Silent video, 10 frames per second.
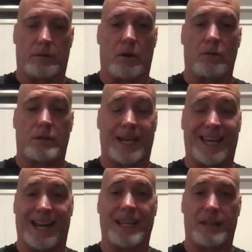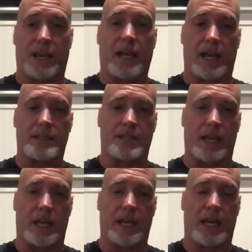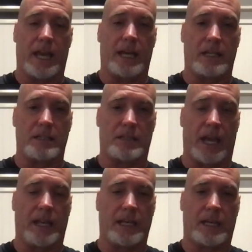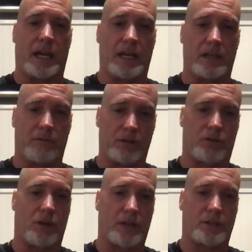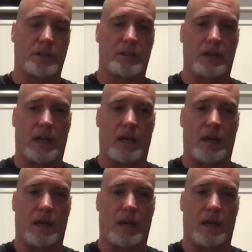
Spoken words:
Don't take anything I say as any kind of instruction